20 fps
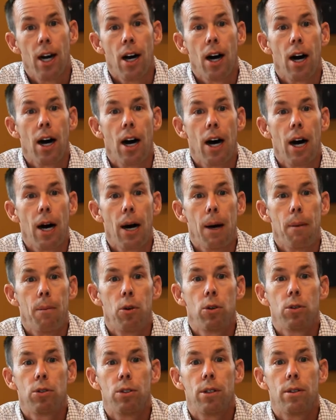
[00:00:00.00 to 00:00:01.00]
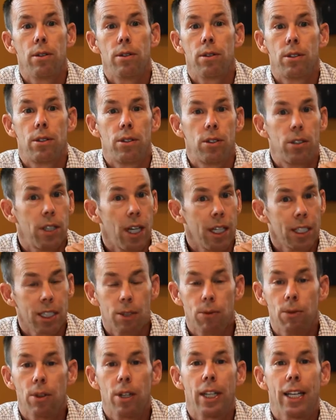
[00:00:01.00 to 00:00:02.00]
who
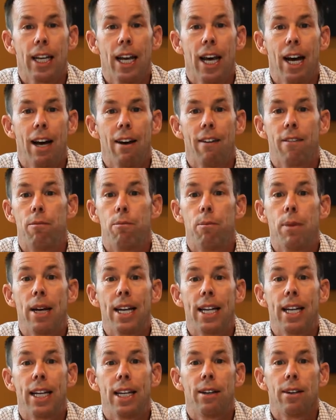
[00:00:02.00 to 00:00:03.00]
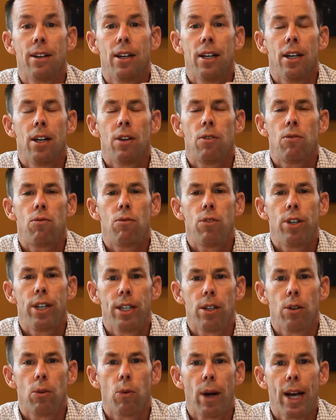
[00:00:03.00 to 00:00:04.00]
doesn't really have many
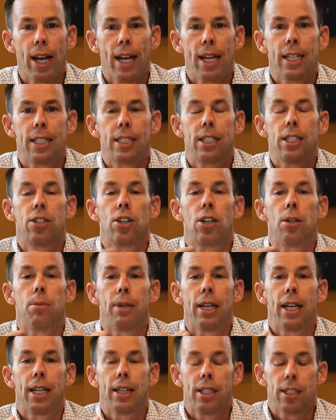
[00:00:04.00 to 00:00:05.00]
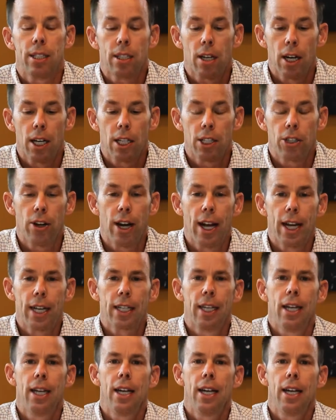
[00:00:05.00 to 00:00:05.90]
real ways to terminate this contract.